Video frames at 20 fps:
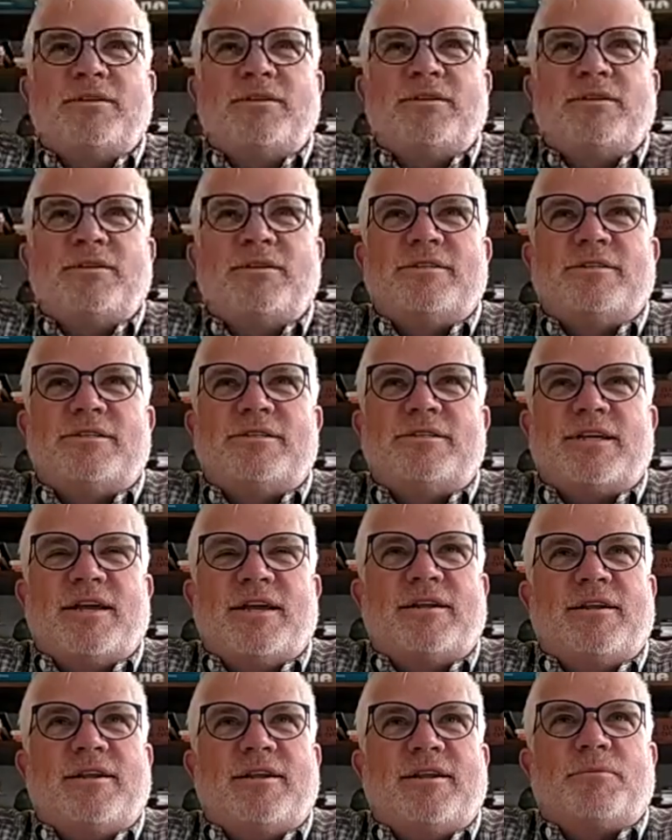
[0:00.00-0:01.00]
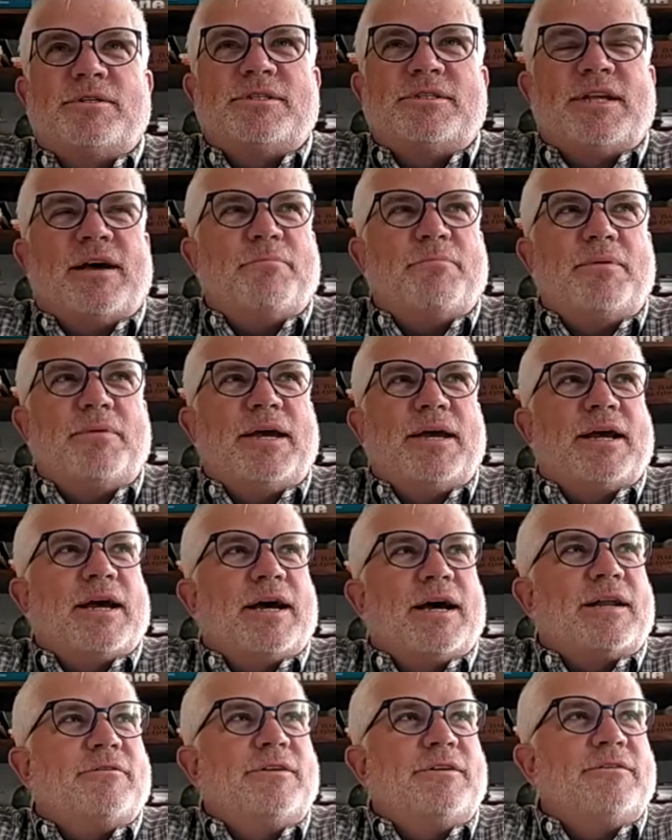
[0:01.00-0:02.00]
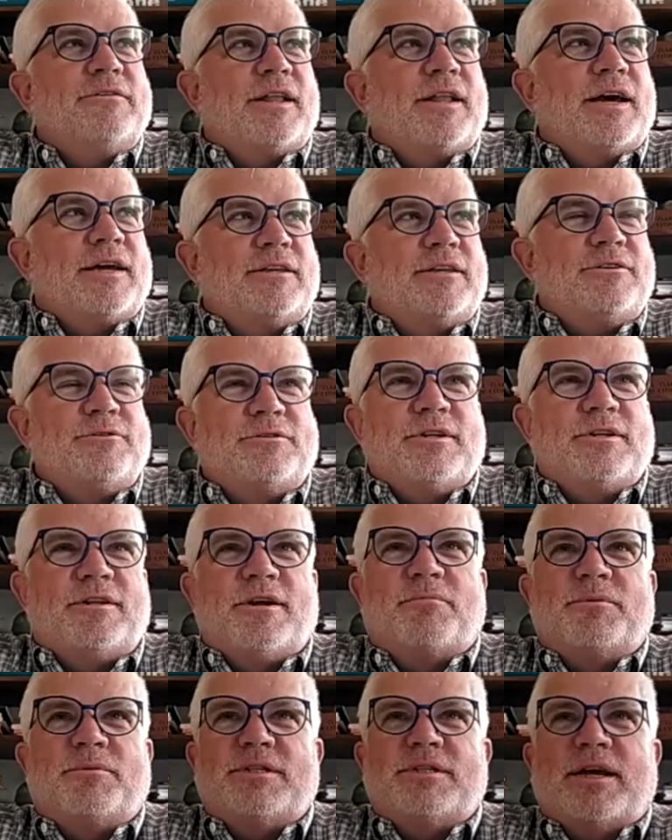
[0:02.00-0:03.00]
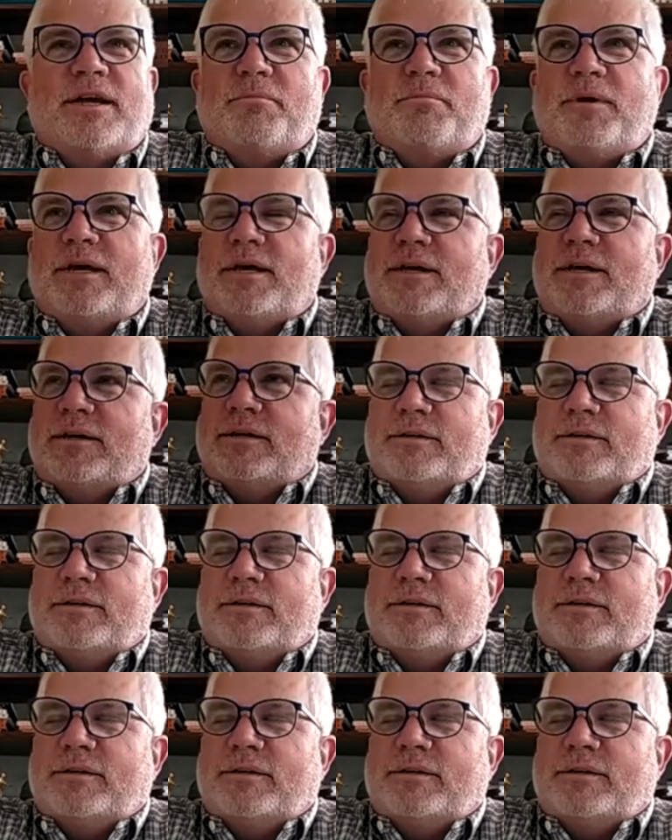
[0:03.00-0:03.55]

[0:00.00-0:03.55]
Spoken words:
saying numbers that big. I don't even like using numbers that big.